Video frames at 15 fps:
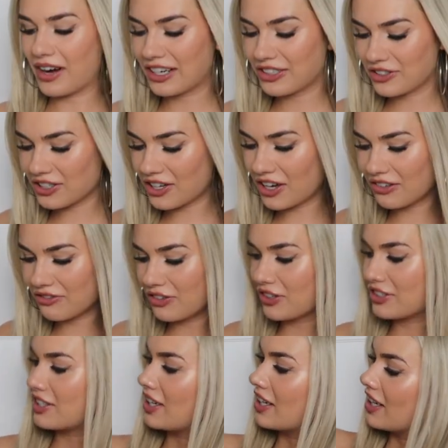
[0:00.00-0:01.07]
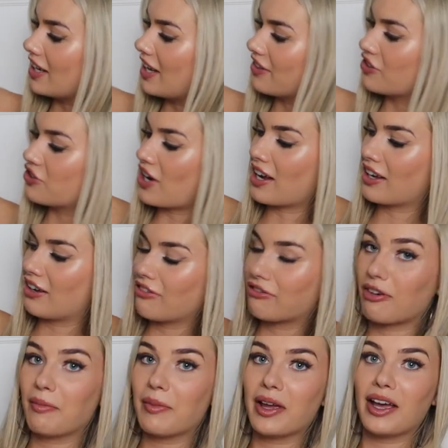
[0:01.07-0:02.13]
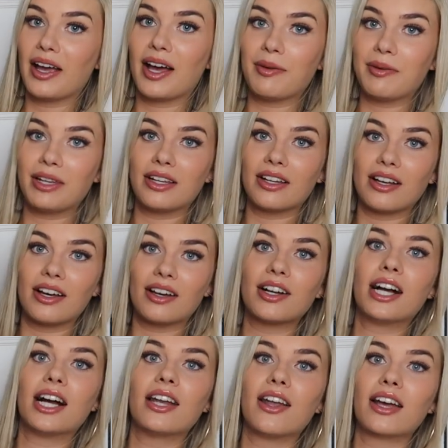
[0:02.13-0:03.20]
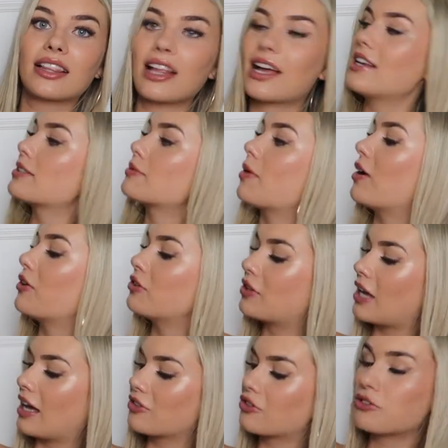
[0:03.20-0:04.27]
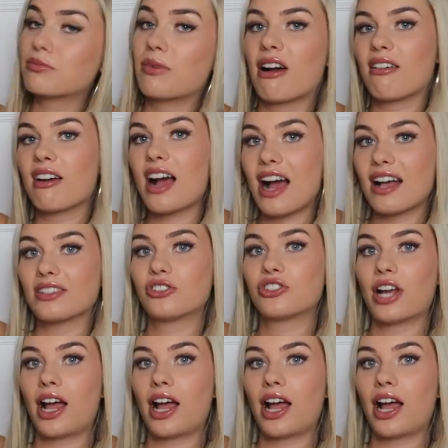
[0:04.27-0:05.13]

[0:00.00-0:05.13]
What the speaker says: right, it just kind of looks like a leather jacket from here. I mean, I like that as well. You can just wear it as a